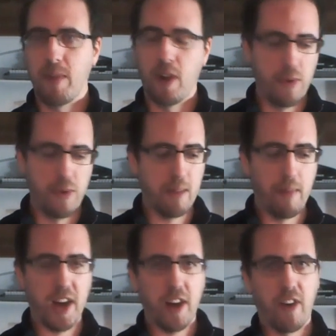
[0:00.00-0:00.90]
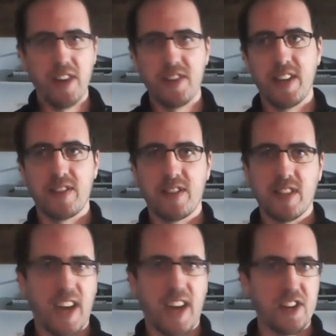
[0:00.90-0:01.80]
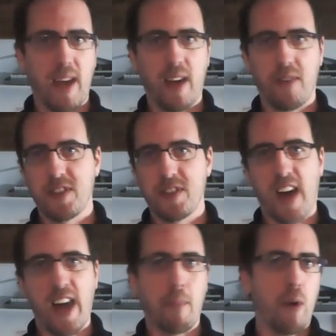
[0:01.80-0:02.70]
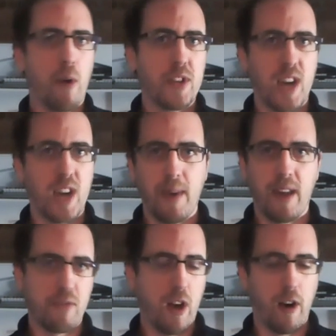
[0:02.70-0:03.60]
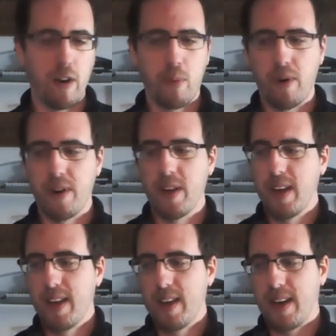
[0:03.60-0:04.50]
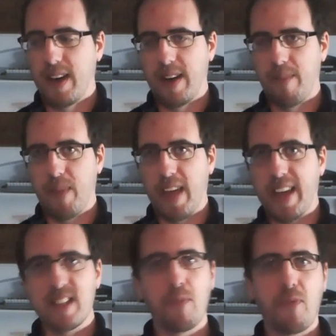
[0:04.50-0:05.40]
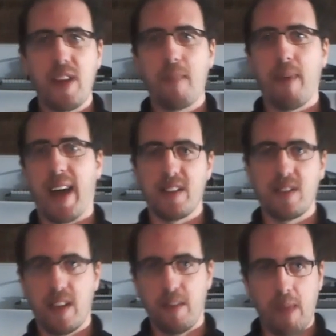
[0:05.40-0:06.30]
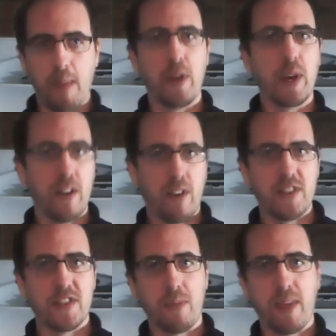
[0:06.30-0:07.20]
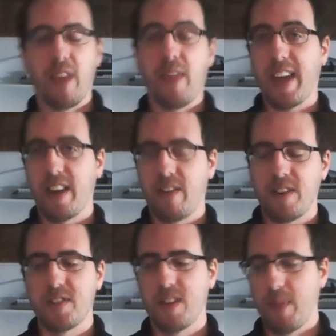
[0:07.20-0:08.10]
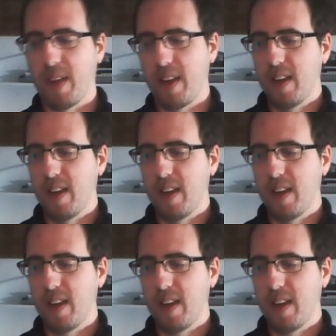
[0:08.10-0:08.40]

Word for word: You know, you can make your ideas, sketch them out, design a prototype out of cardboard, um, and get some feedback, and, and, maybe you can learn something, and they can learn something.